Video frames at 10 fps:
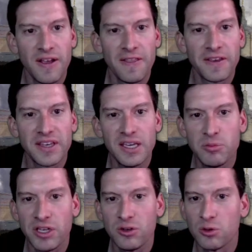The
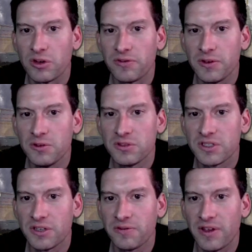kingmen who refuse to
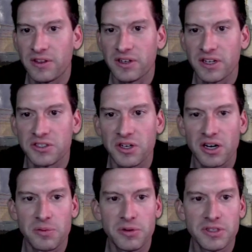defend their country
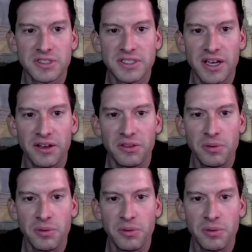are put to death.